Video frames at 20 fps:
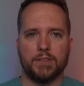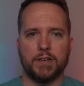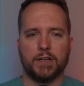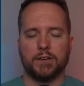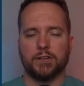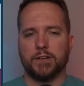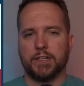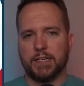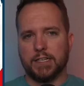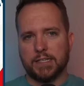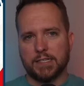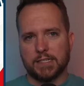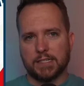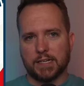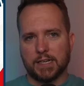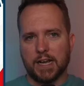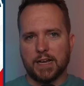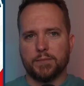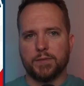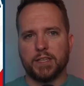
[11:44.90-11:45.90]
There is
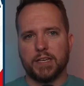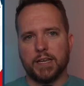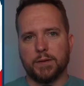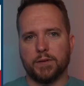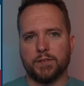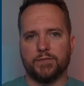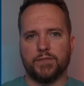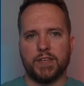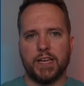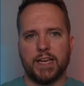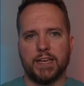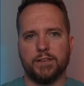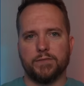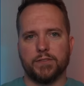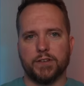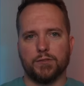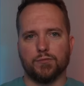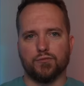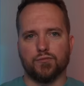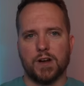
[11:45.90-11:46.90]
a guy by the name of
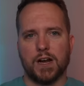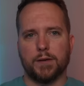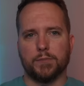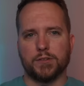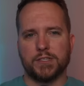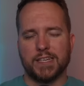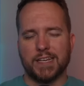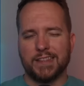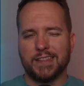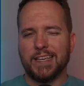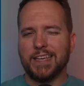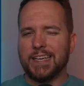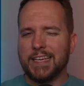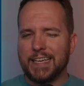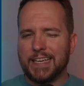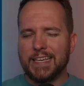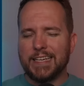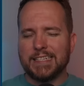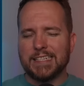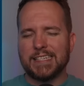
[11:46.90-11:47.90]
David Roberts. I think
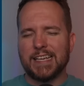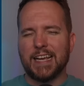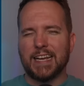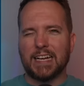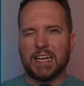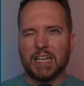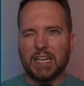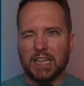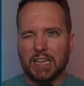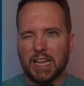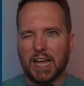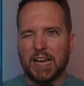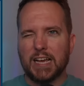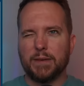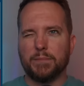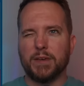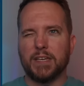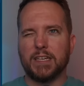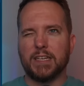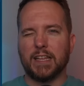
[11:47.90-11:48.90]
he is a
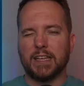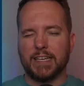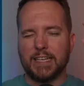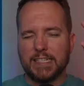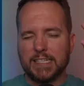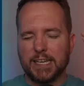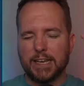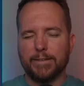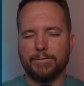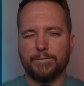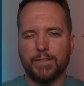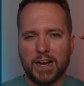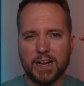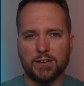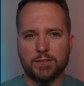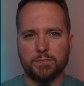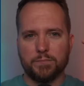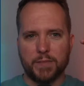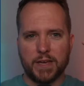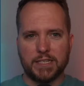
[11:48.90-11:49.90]
climate, like he's an
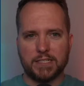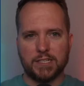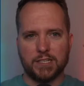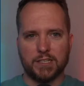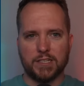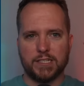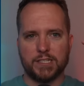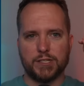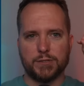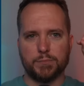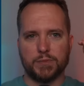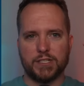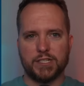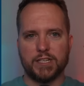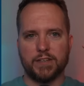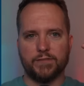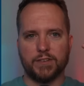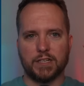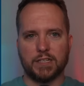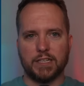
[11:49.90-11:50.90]
environmentalist
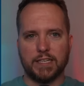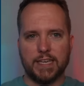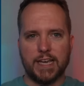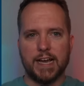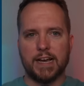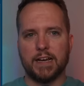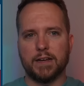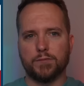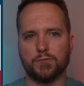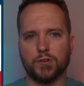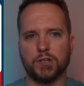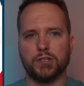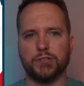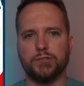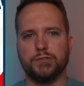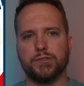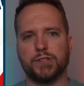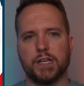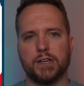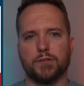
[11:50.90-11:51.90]
specifically. Yeah, I run a
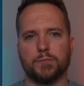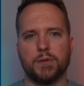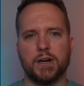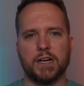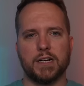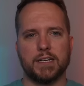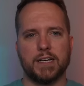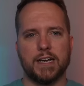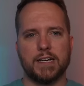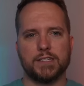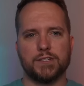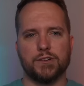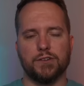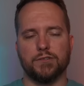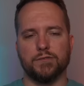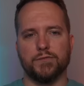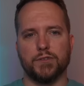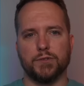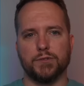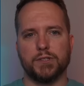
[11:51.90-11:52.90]
newsletter podcast
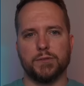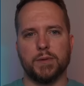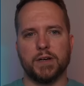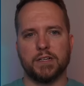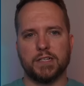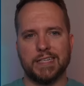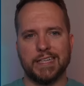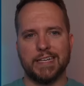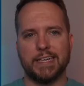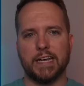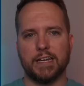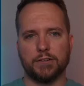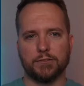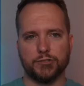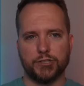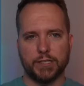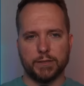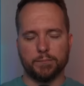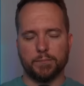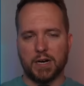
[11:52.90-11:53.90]
called Volts about clean
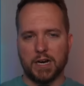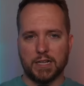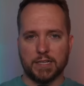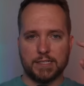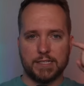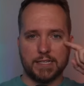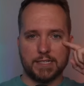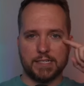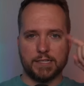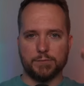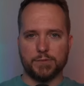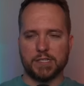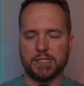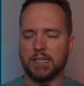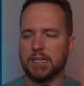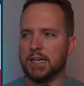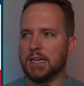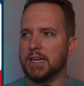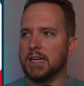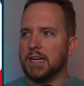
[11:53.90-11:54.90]
energy and politics. He was,
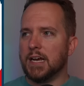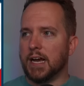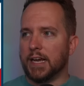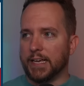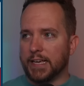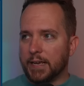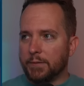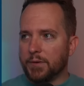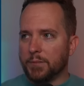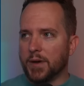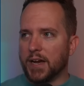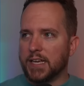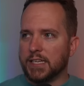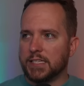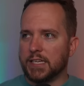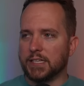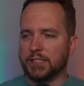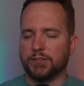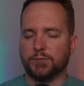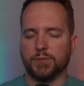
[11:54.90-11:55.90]
he came to my
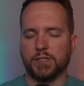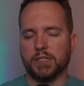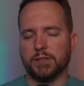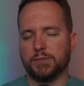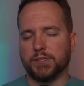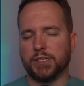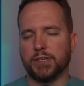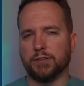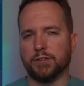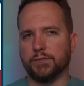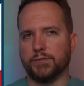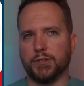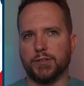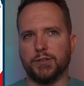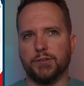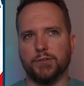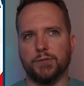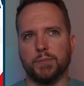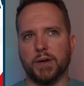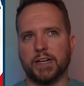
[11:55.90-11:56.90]
attention when he was
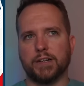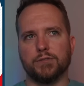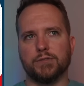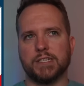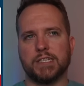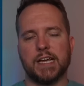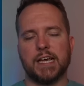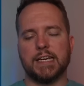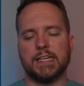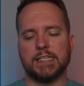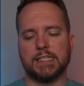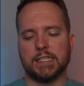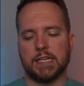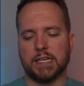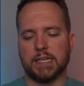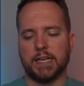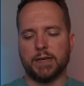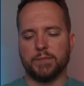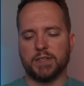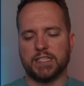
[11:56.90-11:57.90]
interviewed by Chris Hayes
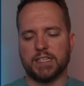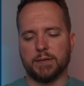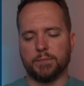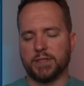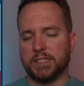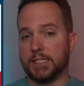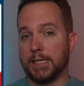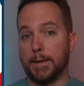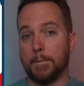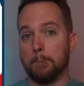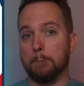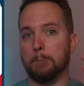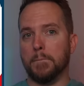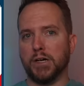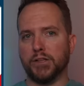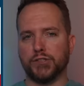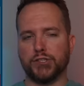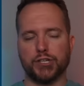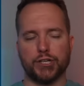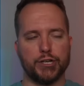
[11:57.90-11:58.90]
on M S N B C
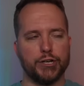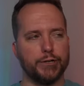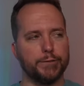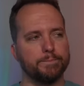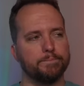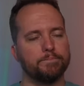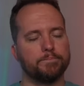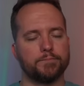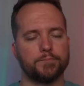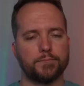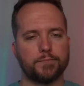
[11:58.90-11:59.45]
months ago.